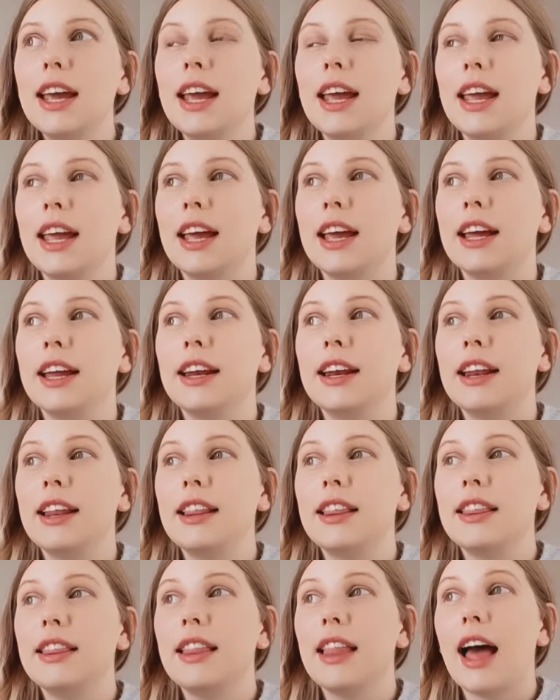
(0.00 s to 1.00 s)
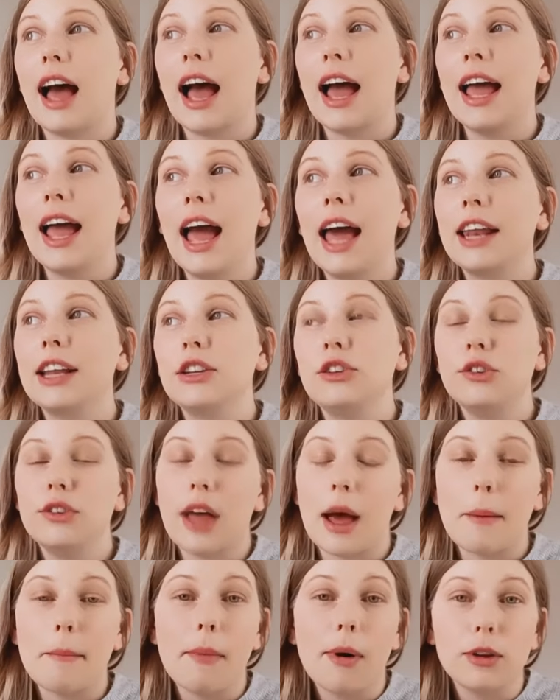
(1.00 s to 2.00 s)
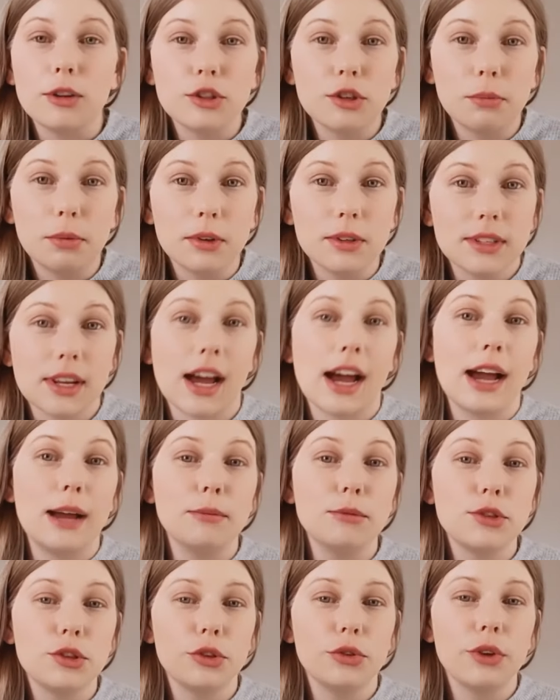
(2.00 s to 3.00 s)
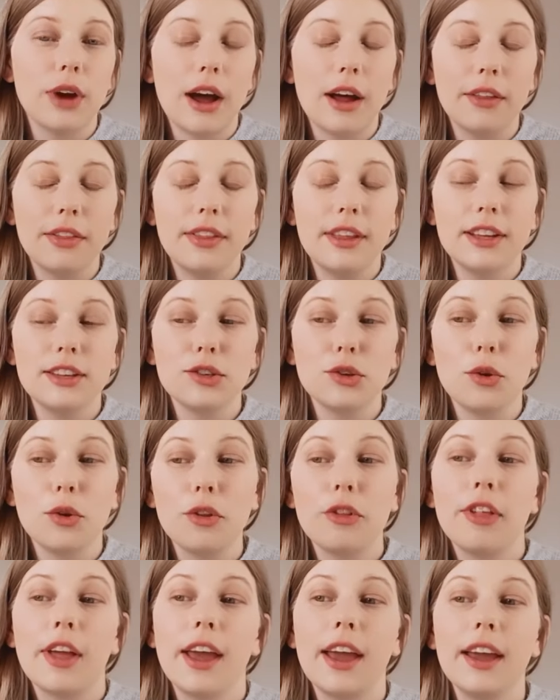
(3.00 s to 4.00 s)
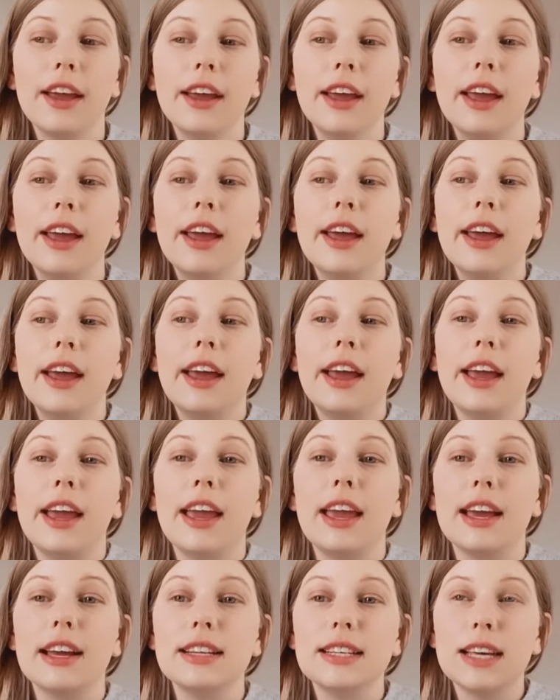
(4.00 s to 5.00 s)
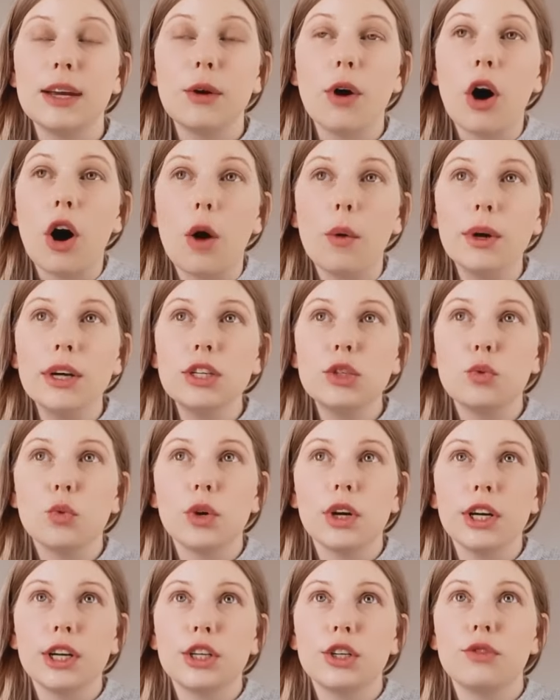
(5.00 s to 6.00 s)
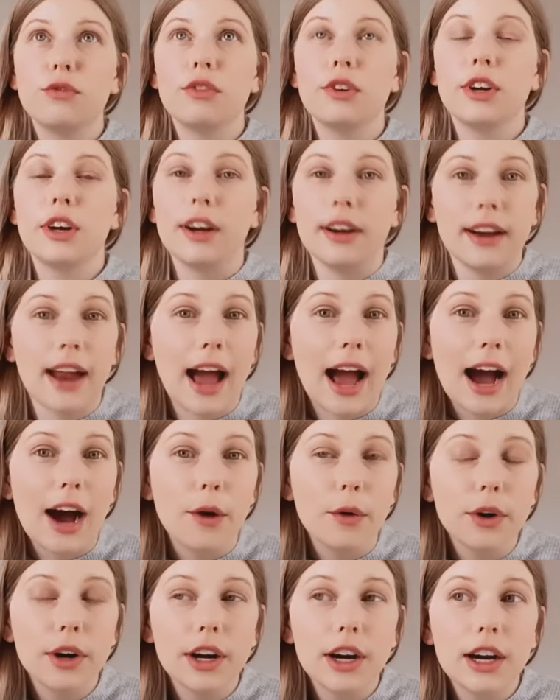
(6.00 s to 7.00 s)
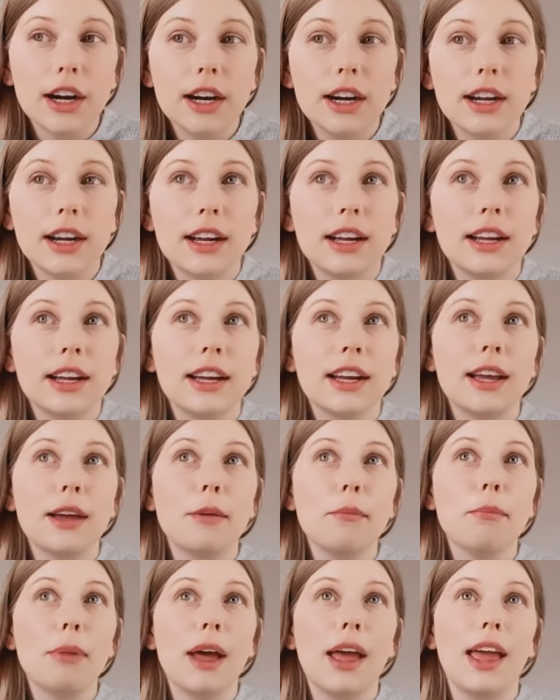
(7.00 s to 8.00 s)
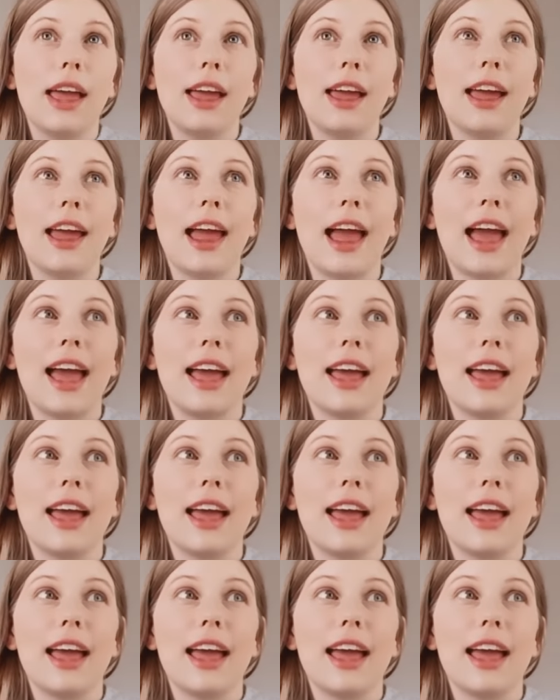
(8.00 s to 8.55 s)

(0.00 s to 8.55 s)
And I had to do that multiple times throughout this whole thing. And it always worked for an hour, but